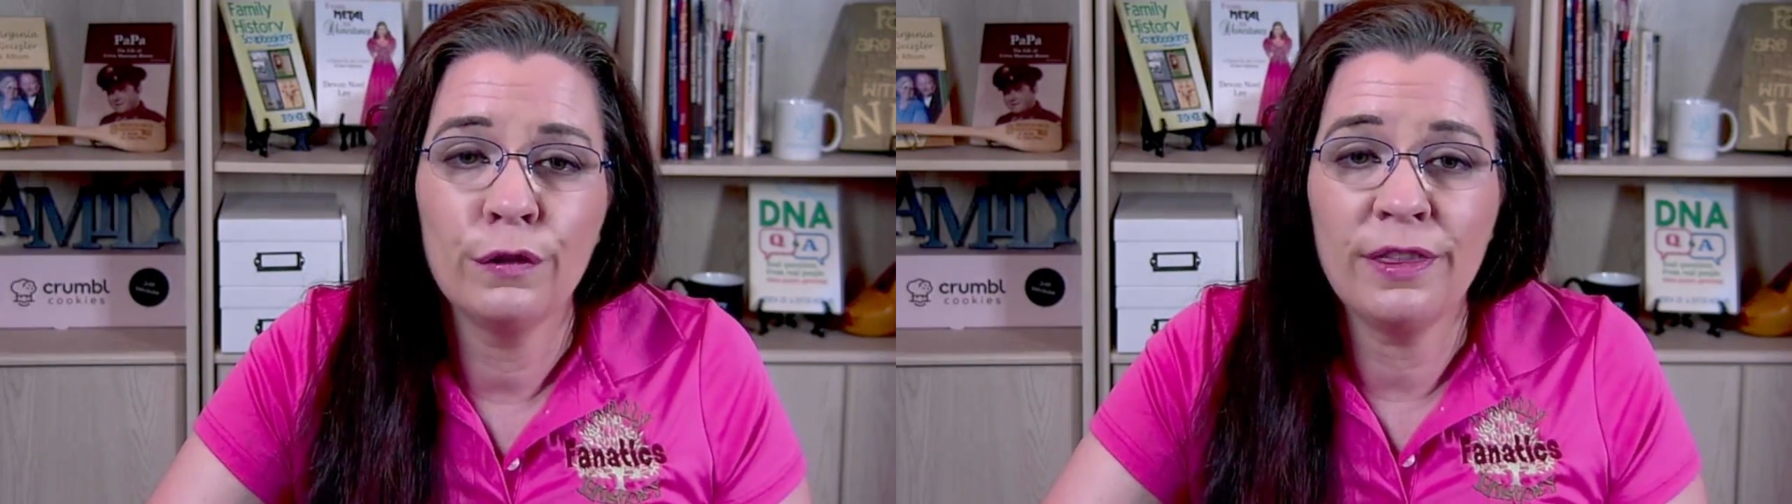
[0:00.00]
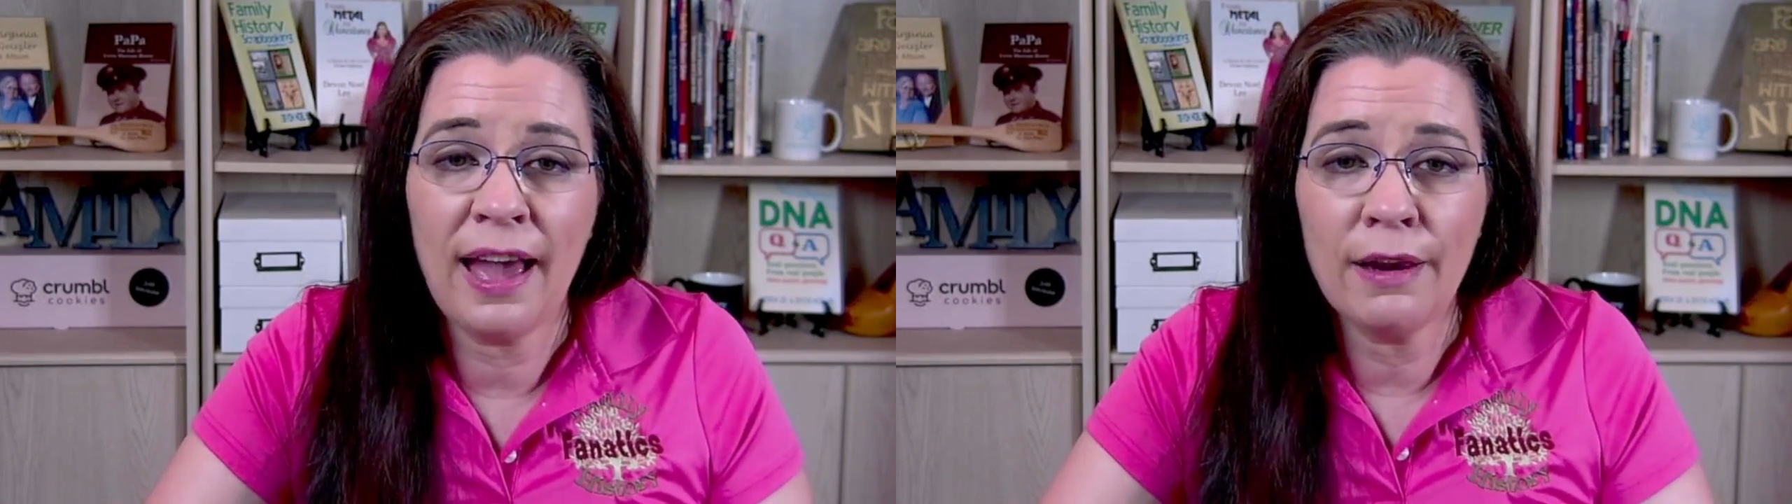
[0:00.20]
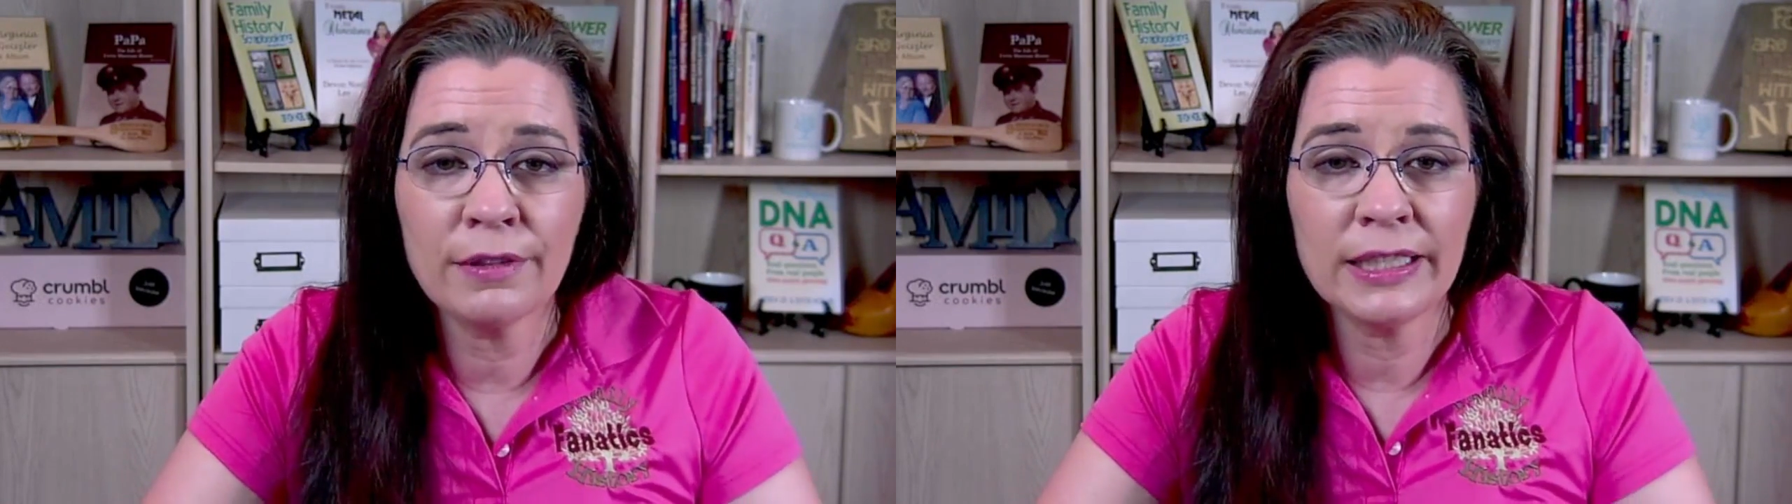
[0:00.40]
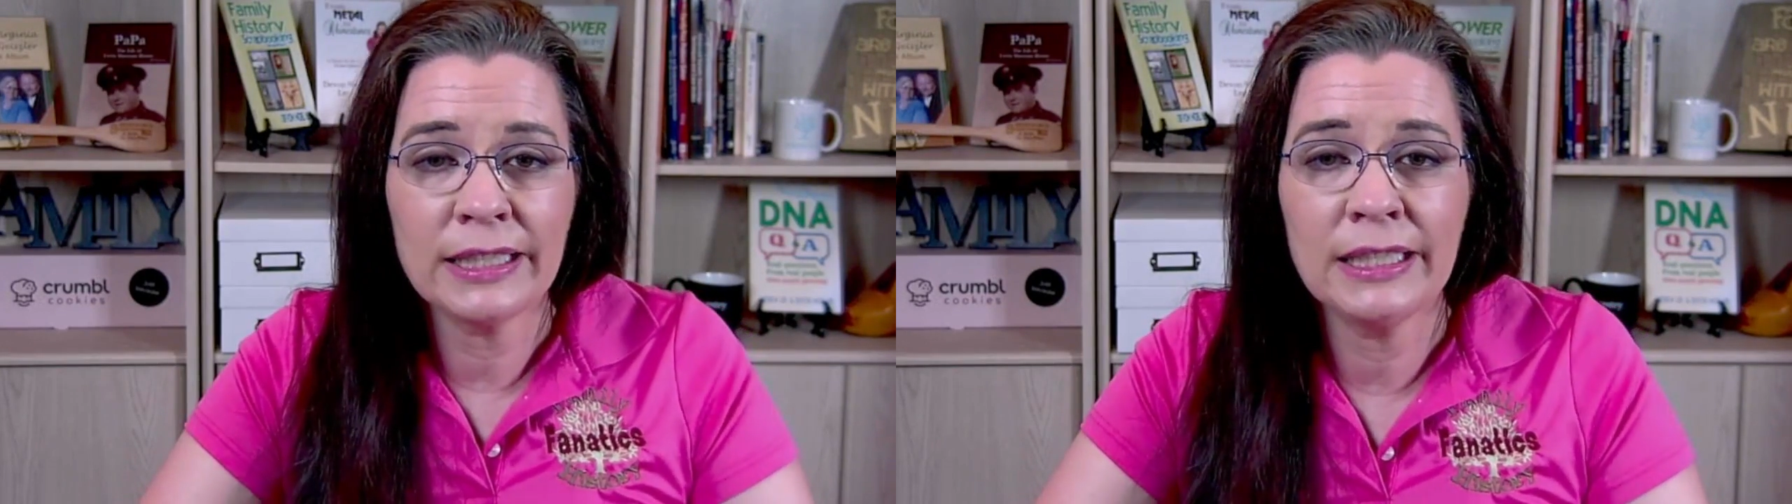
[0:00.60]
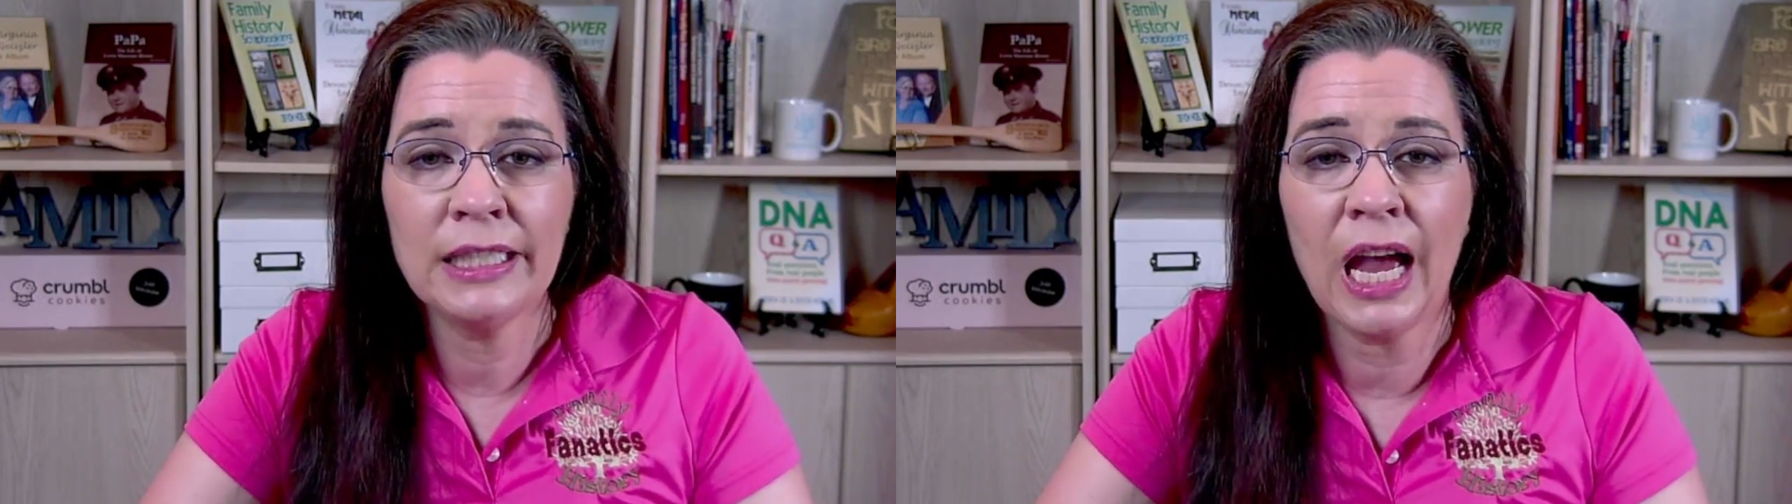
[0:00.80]
For that
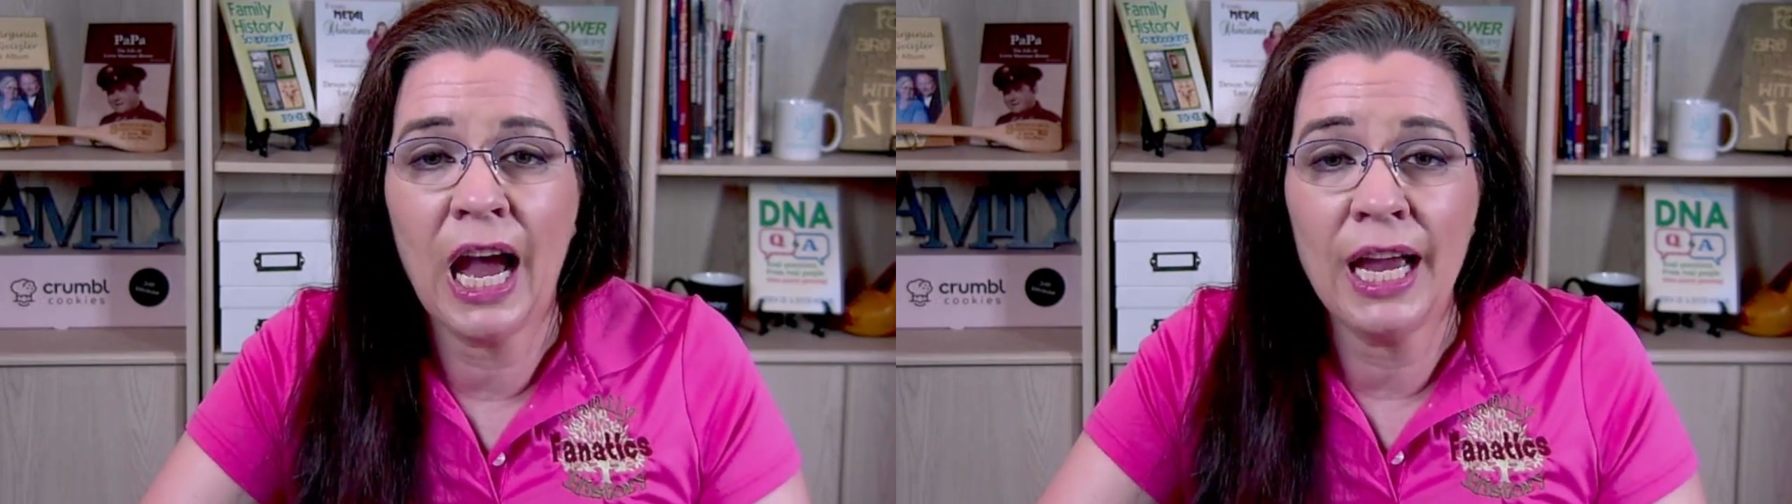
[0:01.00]
reason,